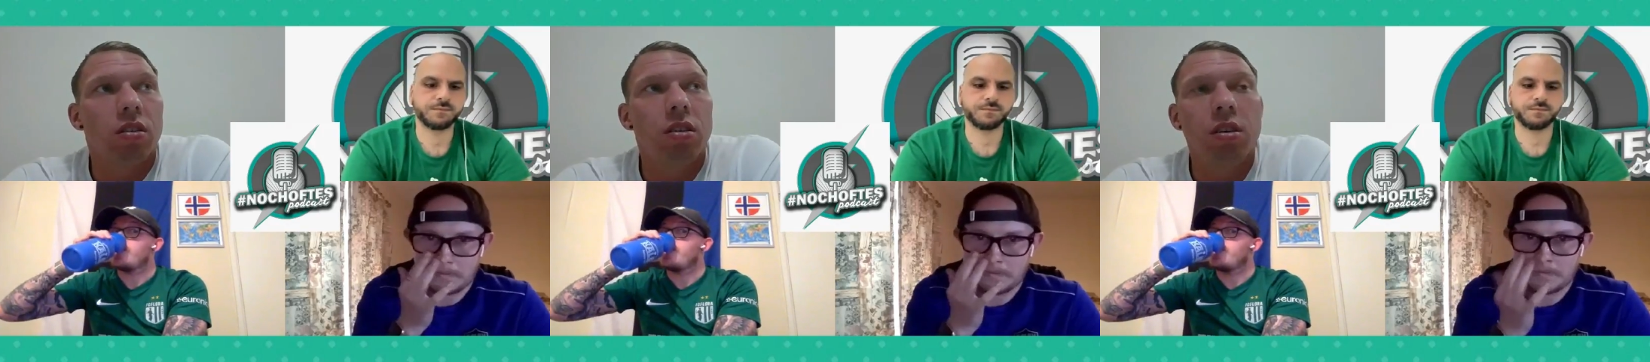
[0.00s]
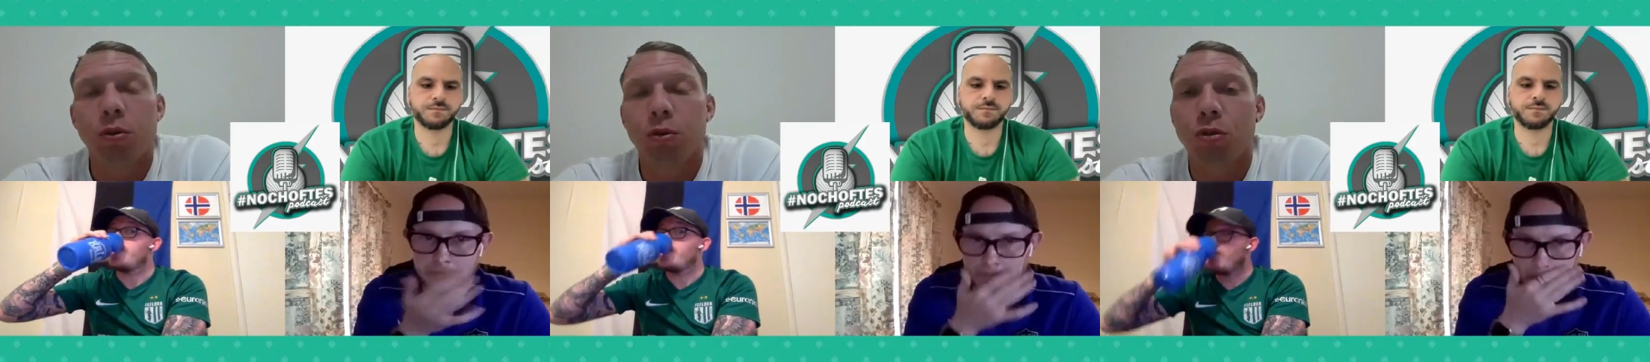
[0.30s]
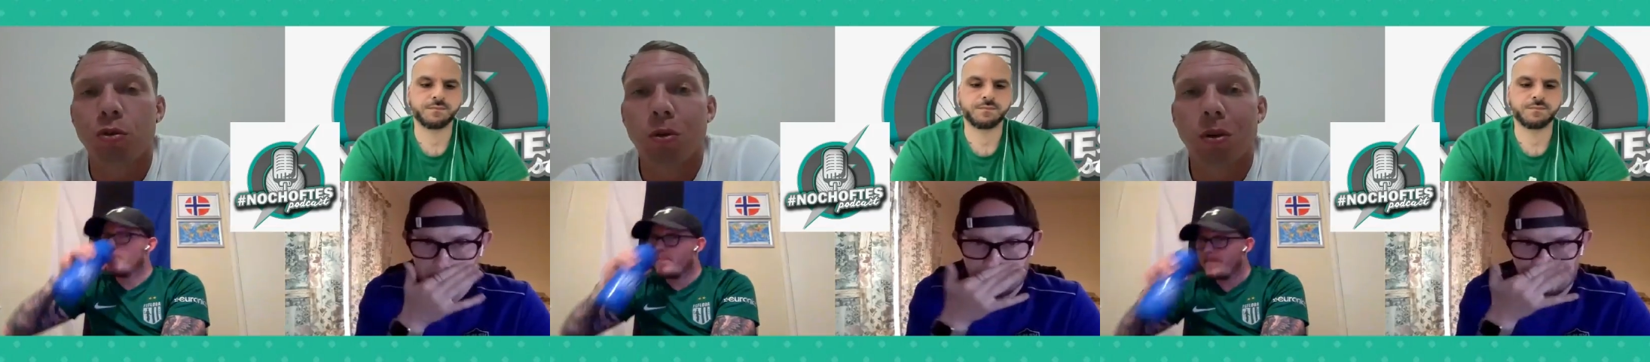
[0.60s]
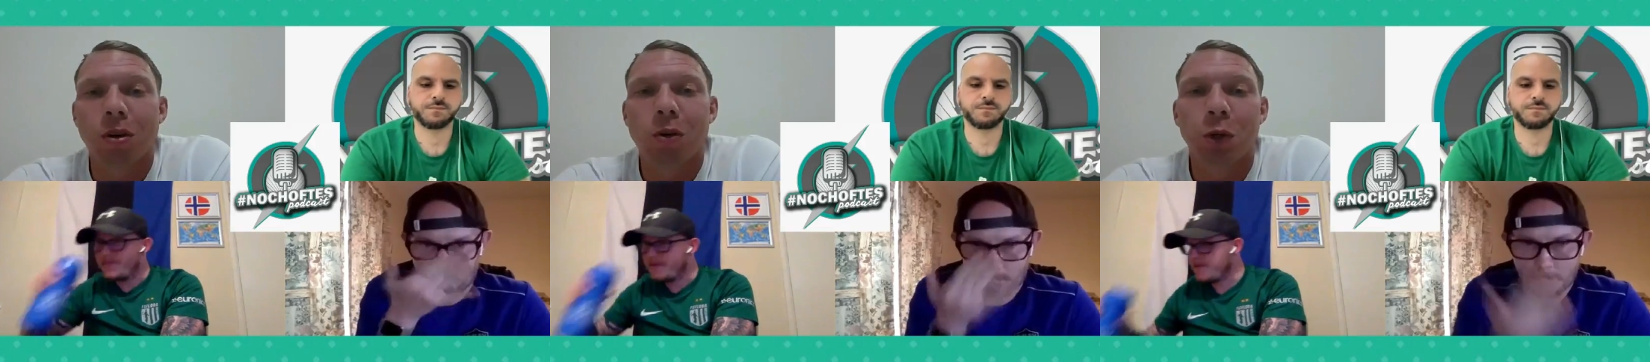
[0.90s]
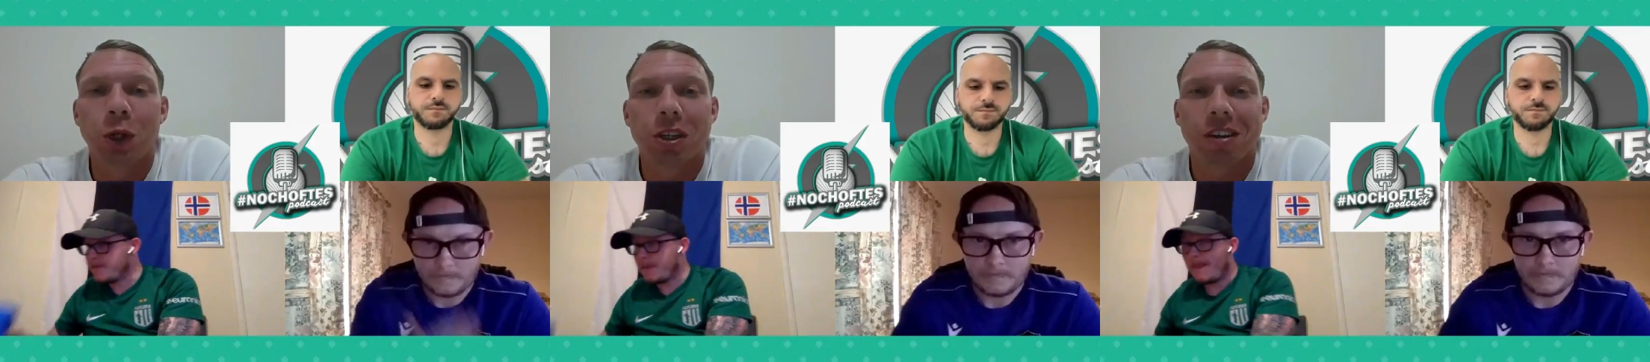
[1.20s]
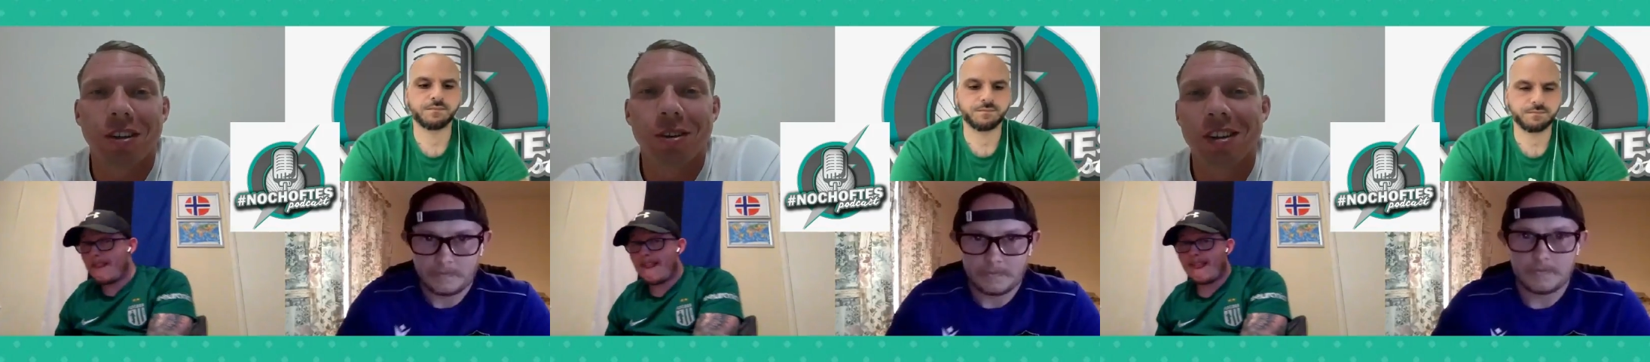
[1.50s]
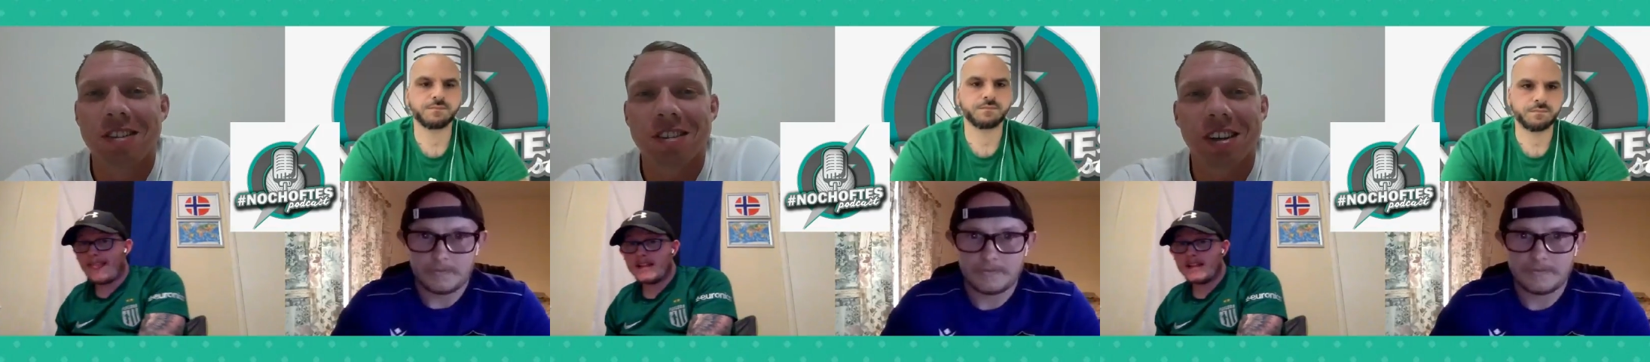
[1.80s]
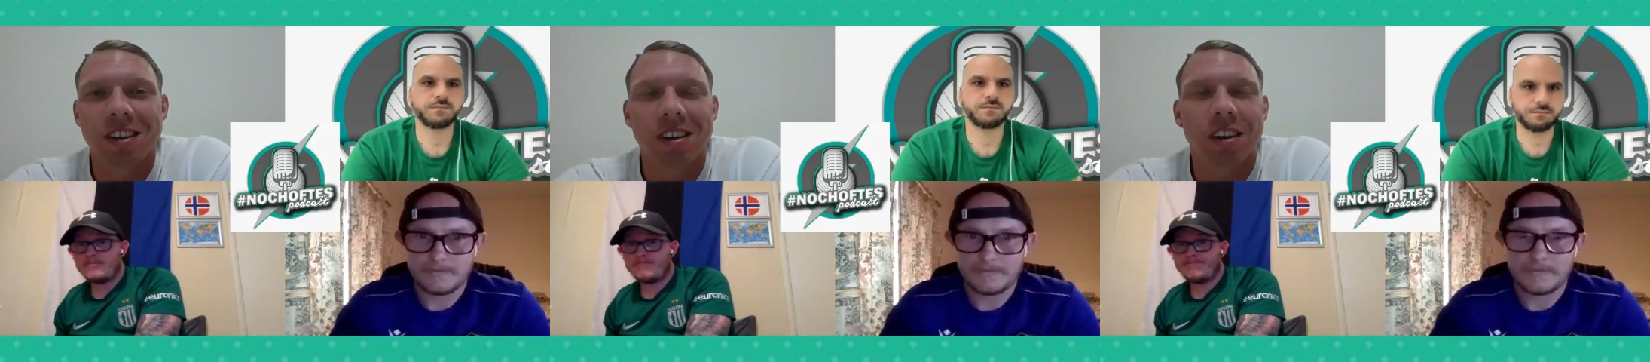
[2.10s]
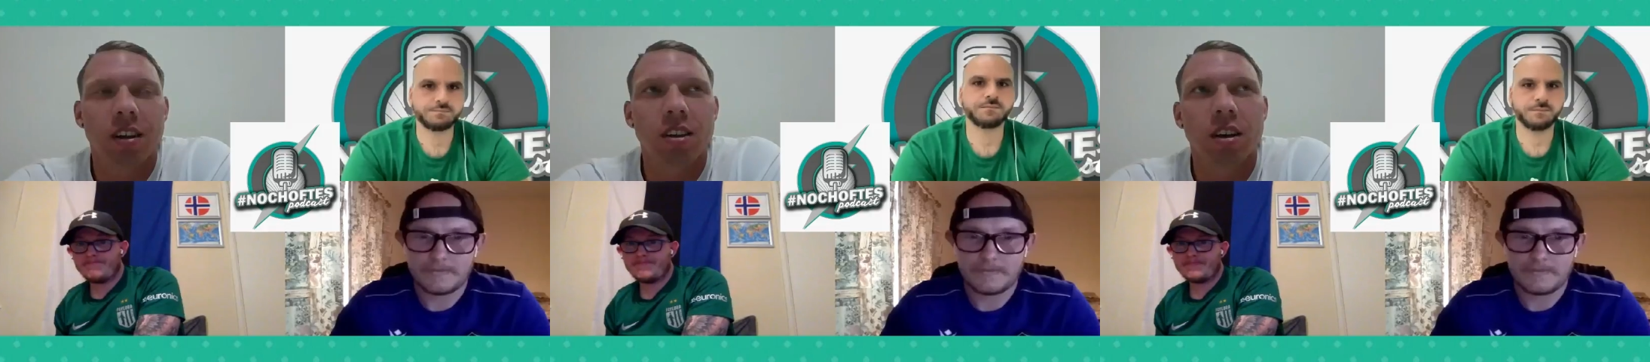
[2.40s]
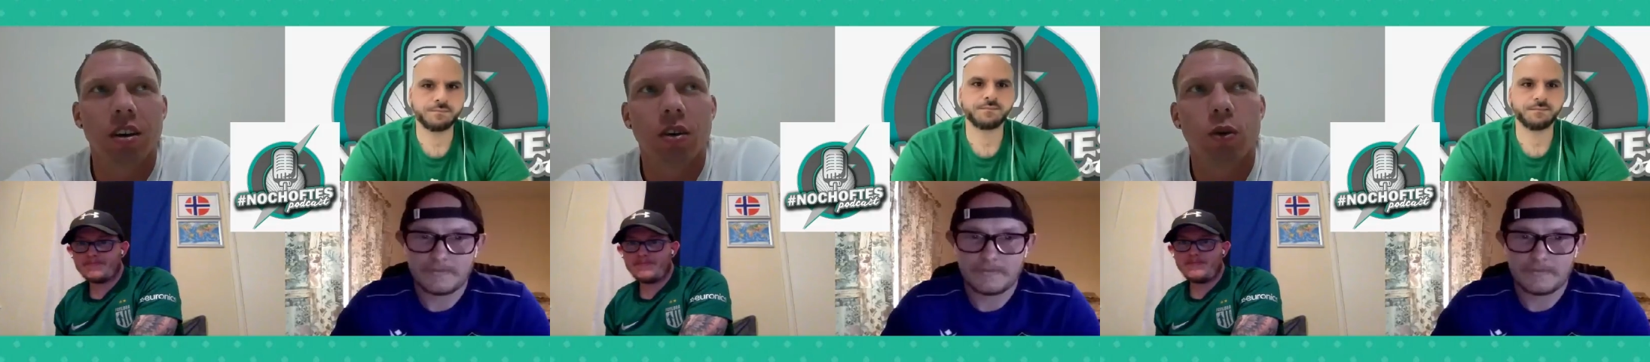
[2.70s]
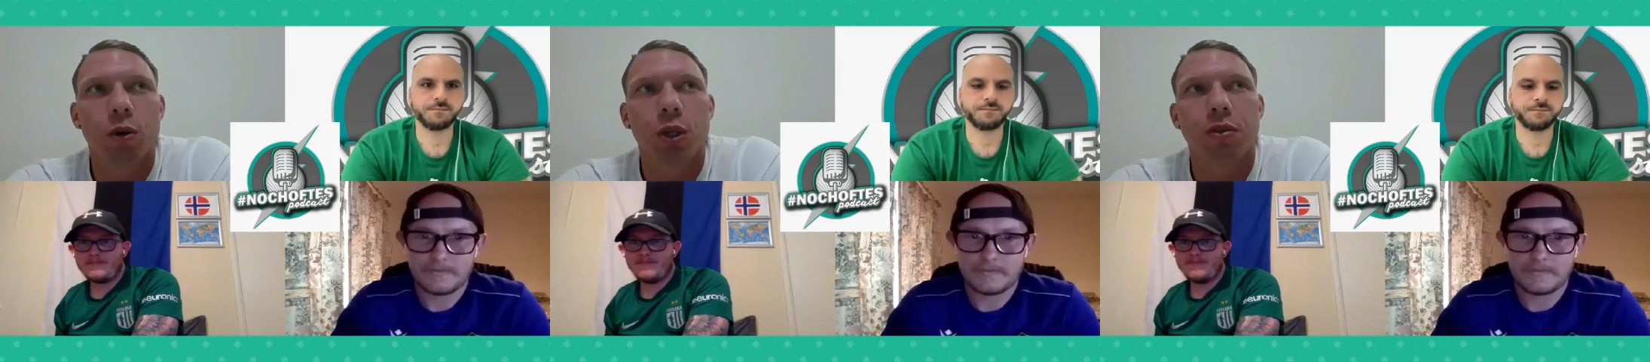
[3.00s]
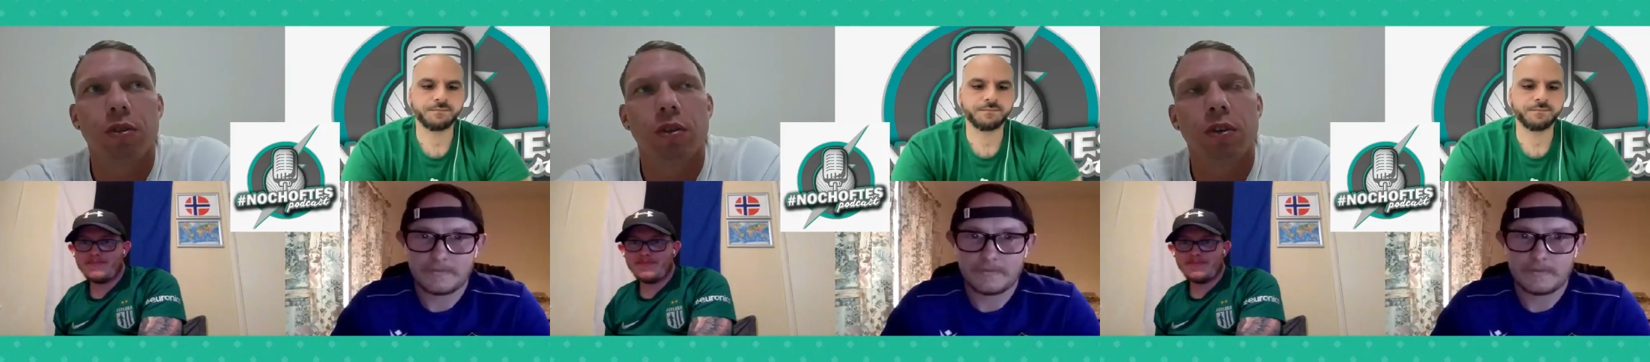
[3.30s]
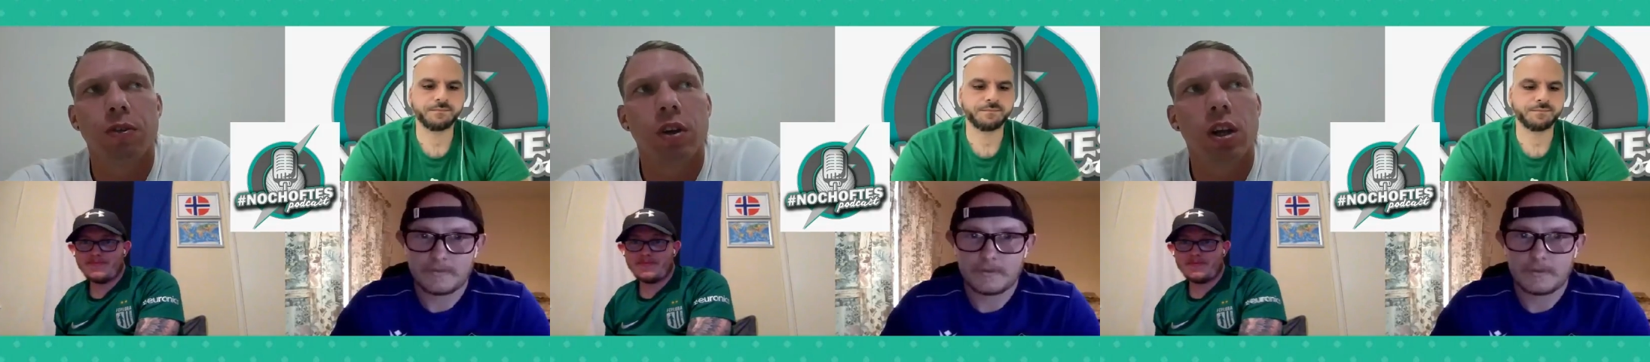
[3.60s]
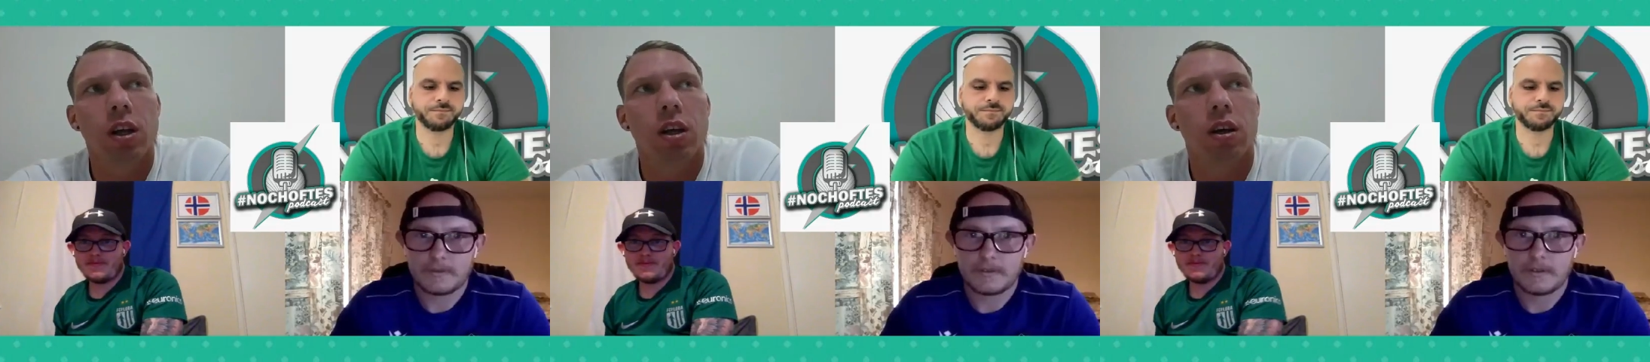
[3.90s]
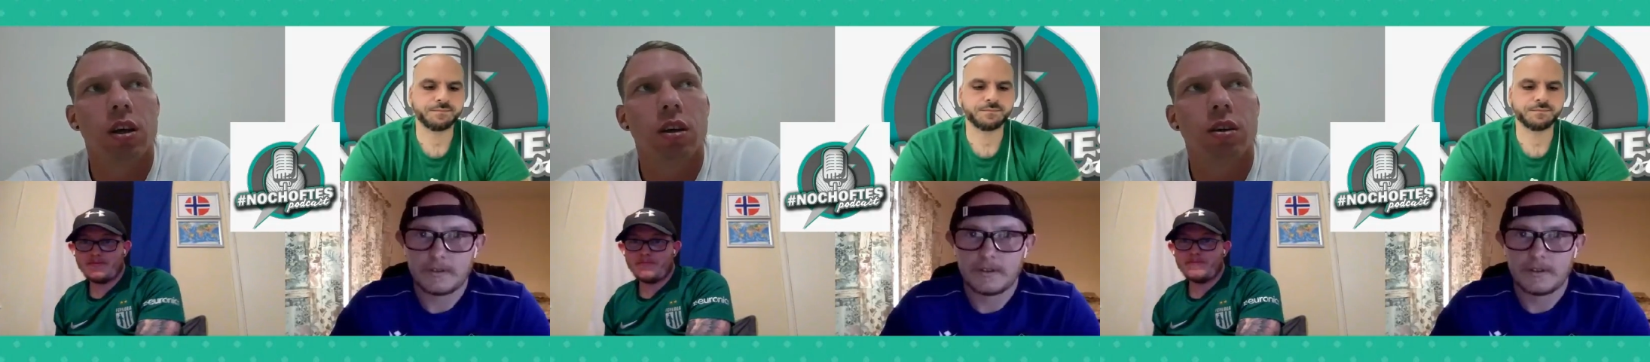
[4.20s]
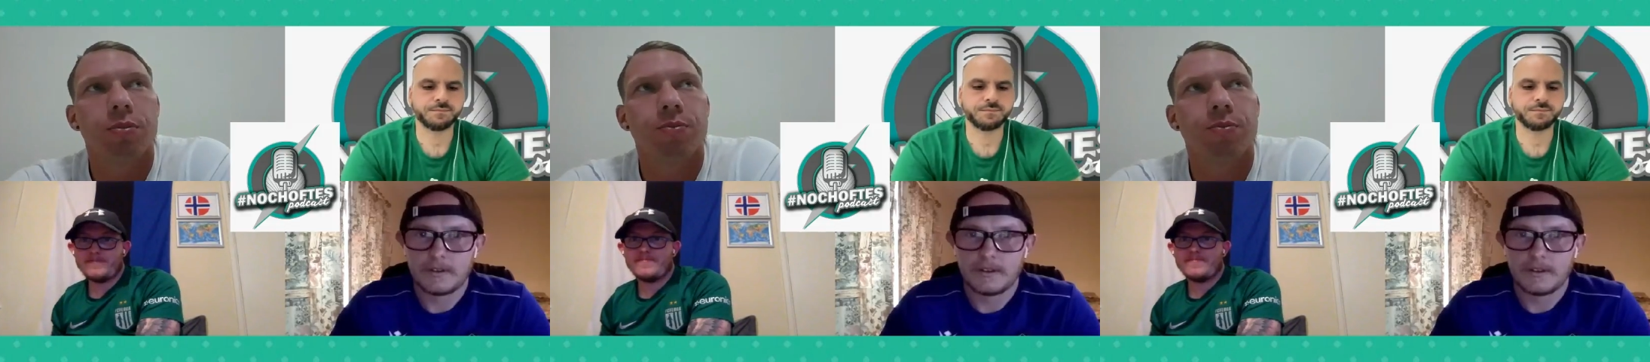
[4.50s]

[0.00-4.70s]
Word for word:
Speaker 1: new school coach, you can say, young coach, really like,